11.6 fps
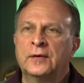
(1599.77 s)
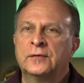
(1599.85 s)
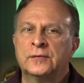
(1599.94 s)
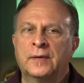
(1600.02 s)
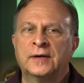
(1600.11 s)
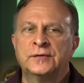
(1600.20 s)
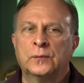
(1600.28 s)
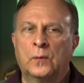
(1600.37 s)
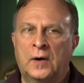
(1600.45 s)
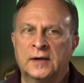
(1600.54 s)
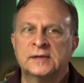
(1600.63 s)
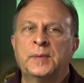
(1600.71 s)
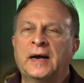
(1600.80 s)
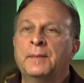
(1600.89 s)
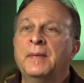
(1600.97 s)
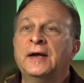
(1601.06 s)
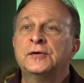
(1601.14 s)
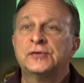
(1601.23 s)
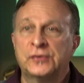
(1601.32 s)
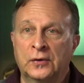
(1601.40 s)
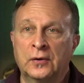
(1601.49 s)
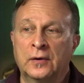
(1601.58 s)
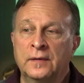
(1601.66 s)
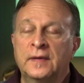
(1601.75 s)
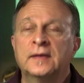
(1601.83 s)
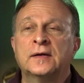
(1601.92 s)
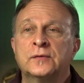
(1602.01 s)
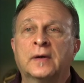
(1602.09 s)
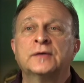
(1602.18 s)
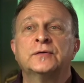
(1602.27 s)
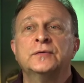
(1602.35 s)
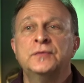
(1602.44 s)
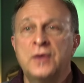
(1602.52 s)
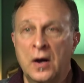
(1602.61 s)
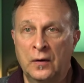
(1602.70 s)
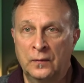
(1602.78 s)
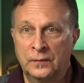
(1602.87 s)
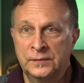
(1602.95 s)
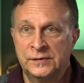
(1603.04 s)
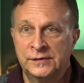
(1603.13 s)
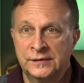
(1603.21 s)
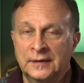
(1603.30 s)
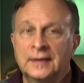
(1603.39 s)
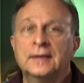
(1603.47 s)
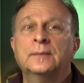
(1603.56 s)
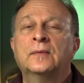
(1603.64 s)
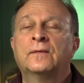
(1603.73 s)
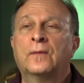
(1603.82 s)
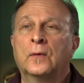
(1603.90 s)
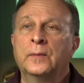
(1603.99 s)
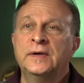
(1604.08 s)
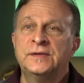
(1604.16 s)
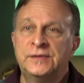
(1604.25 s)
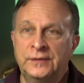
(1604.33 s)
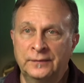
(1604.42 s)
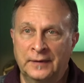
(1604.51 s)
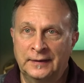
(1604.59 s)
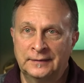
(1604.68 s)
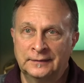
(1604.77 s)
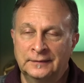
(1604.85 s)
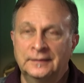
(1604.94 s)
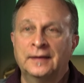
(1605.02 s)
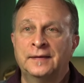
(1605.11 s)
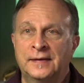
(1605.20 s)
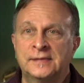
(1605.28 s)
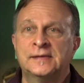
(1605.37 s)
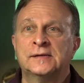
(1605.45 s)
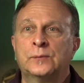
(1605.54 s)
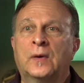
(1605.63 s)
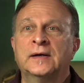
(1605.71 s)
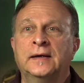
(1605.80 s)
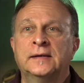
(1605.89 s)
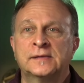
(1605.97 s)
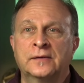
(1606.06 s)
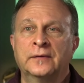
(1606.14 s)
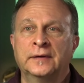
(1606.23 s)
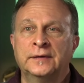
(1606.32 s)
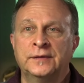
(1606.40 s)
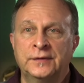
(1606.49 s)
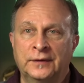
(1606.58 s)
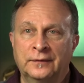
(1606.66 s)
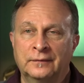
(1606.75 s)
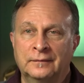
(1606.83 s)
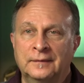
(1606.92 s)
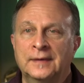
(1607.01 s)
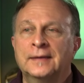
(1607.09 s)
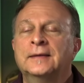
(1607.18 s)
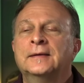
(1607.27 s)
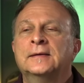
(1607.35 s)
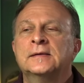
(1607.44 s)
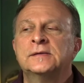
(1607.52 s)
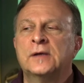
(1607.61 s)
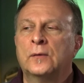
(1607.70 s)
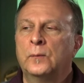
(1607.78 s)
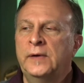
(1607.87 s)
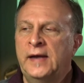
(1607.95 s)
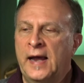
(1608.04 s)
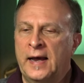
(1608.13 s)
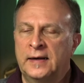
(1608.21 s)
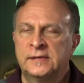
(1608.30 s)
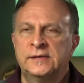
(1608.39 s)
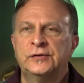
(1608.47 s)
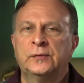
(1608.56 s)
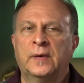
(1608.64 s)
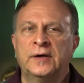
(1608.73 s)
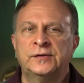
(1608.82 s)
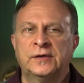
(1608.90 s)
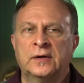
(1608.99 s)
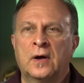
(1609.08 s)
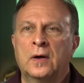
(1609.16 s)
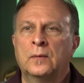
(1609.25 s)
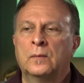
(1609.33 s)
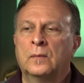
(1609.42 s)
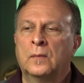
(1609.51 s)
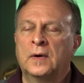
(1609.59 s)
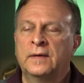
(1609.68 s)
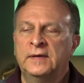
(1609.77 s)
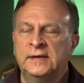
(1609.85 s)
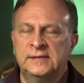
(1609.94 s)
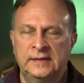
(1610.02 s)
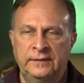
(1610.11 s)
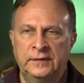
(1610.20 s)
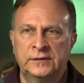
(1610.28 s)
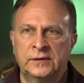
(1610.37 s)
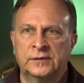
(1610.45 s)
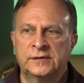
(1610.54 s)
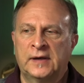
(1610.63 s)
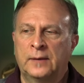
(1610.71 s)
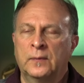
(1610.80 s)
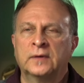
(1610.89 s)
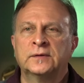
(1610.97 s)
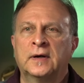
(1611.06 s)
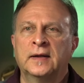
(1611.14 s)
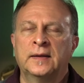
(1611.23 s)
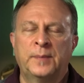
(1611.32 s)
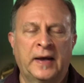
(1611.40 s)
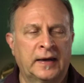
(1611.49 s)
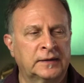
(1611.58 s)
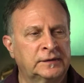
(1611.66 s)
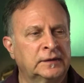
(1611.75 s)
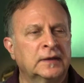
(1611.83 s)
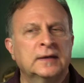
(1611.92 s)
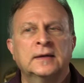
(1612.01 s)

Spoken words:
the director wants, but I make sure that the director knows before we do it that this is what it's going to do. So we had a situation on one of these TV shows I'd worked on in the past